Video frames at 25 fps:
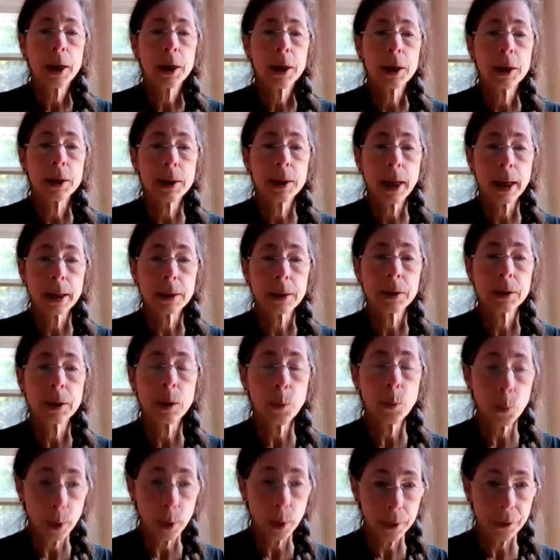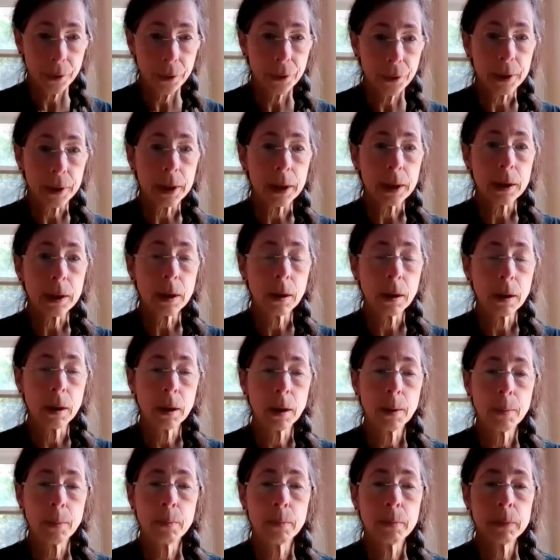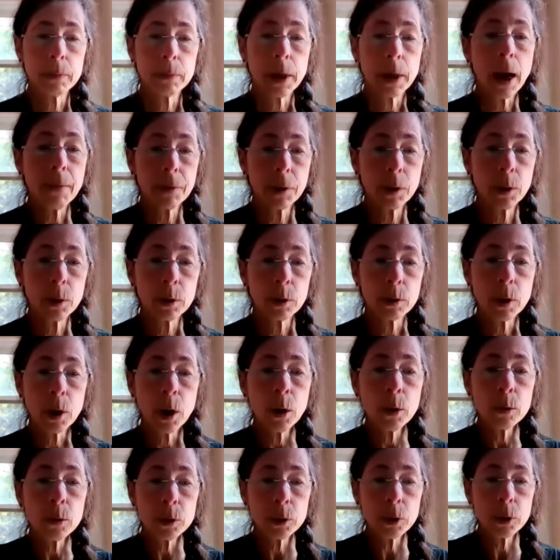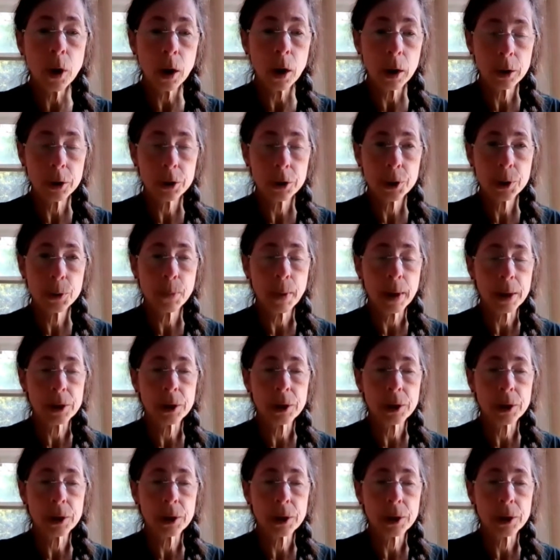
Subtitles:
connecting with the Navajo Code Talkers